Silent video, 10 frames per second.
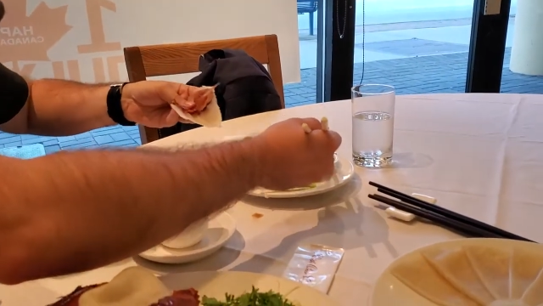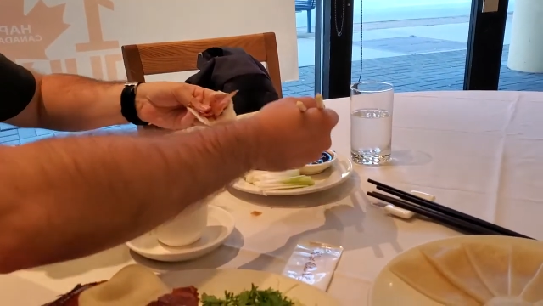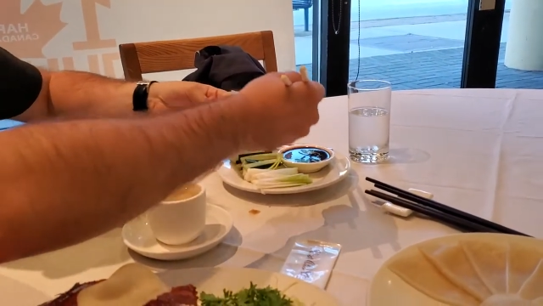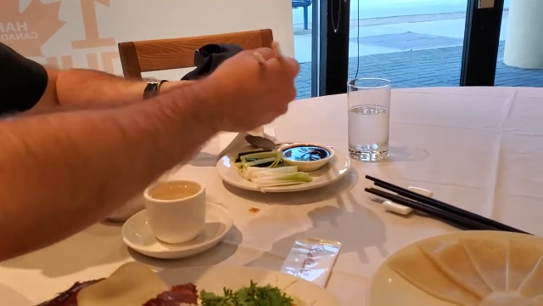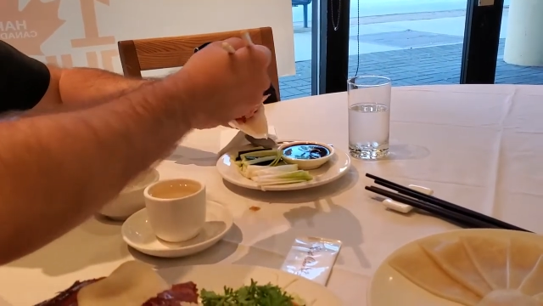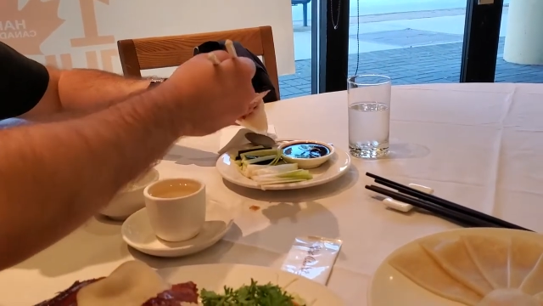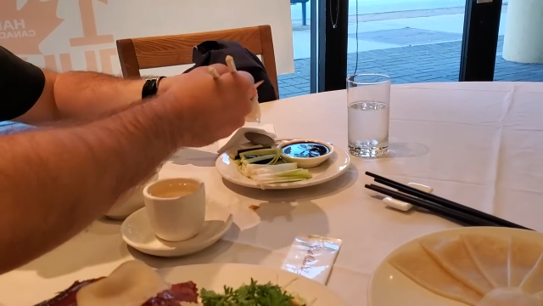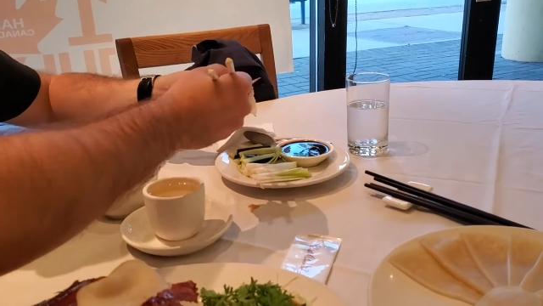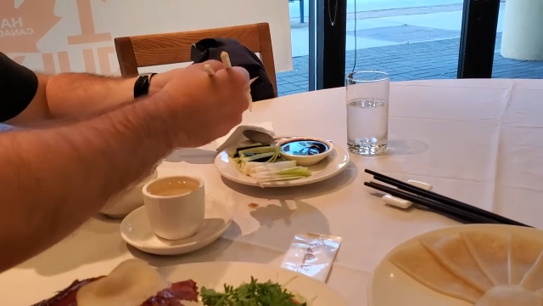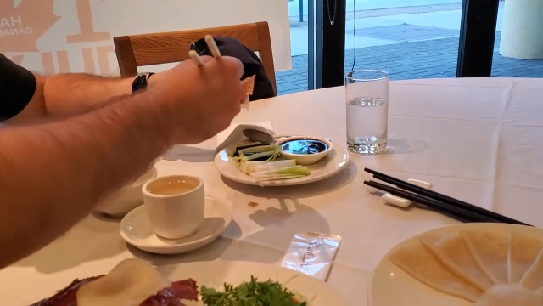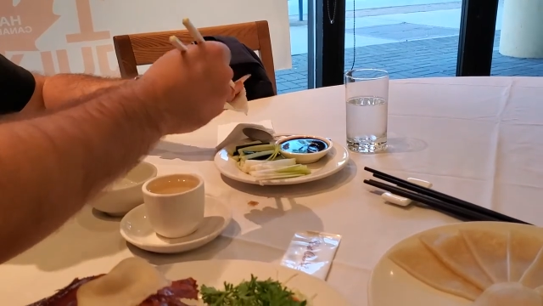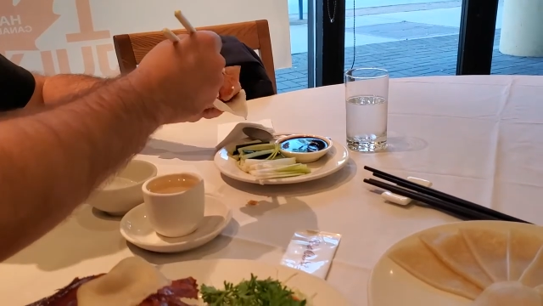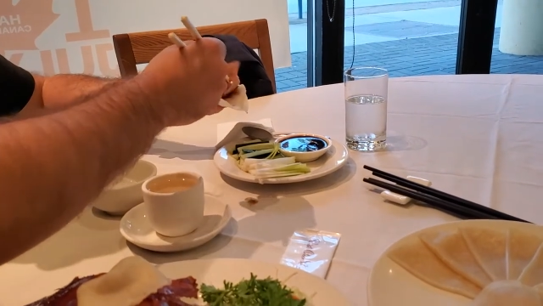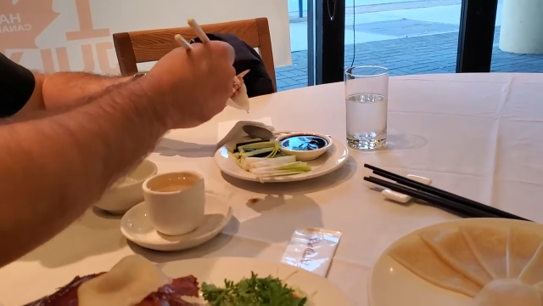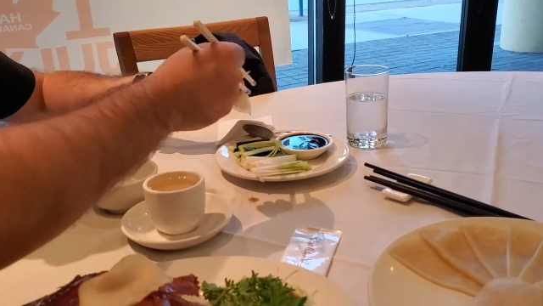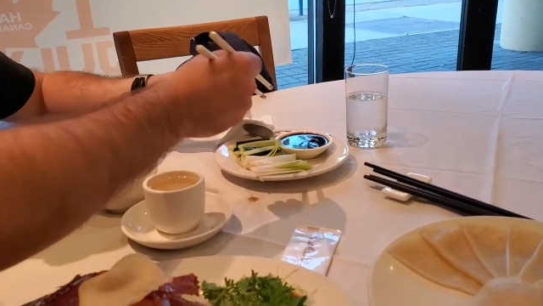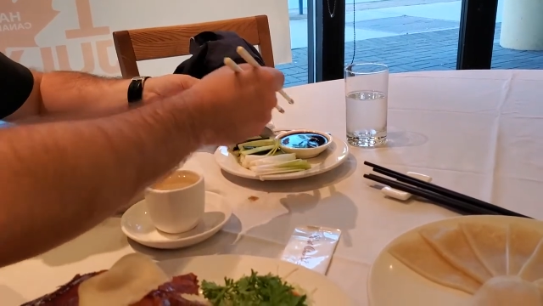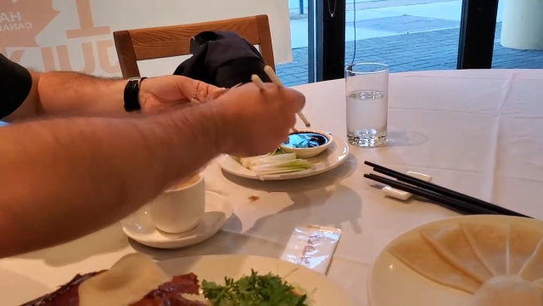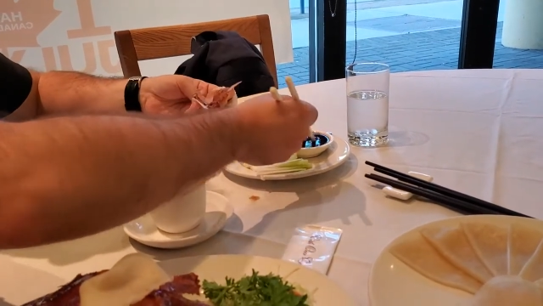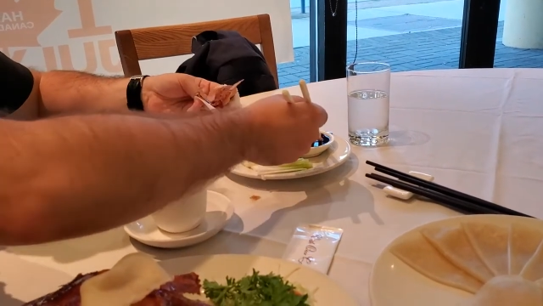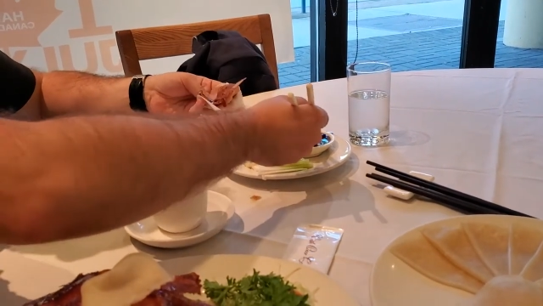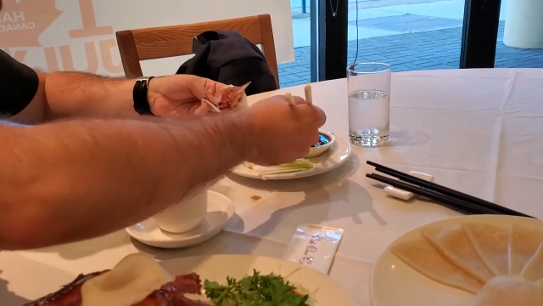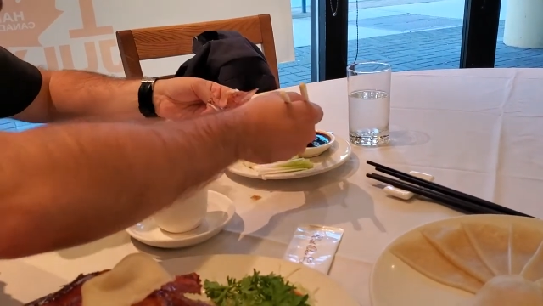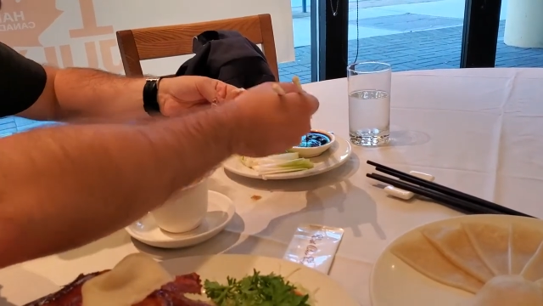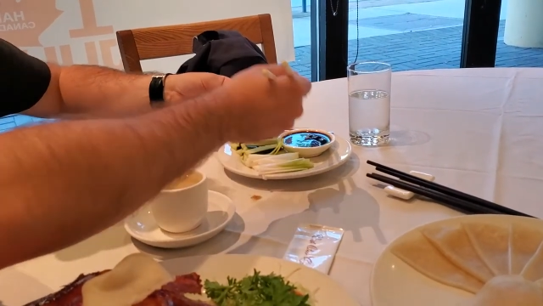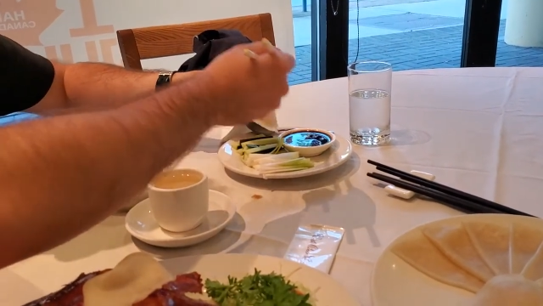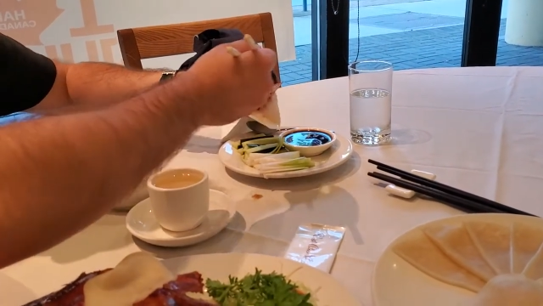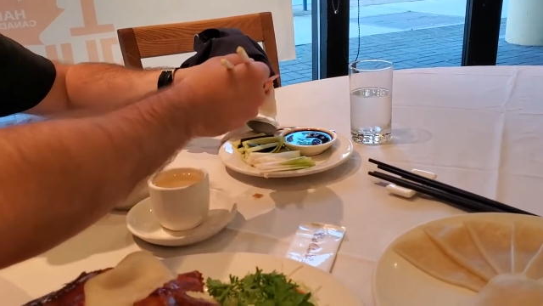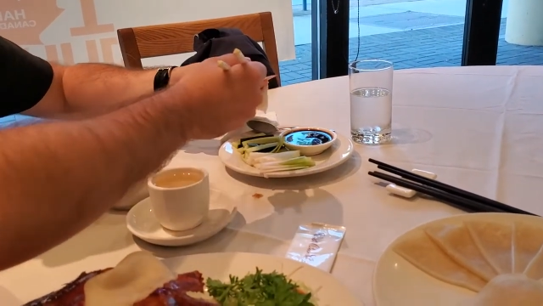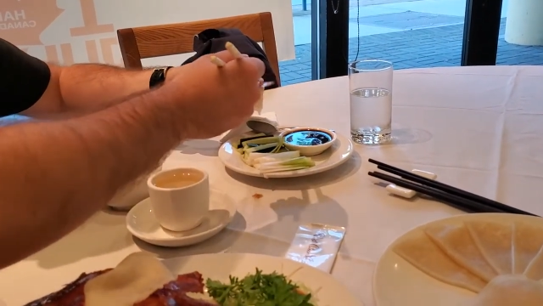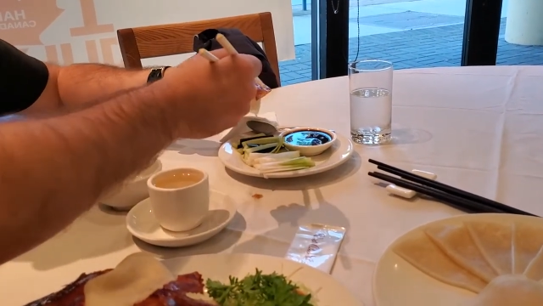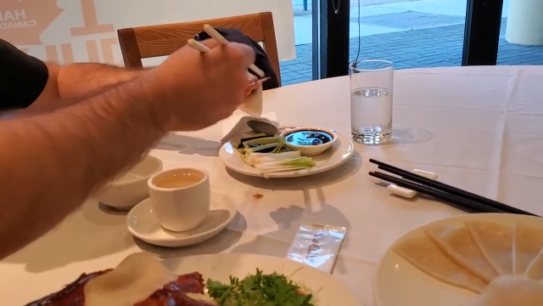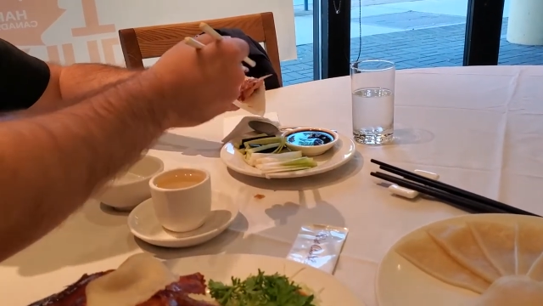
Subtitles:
Nobody's mouth can be seen.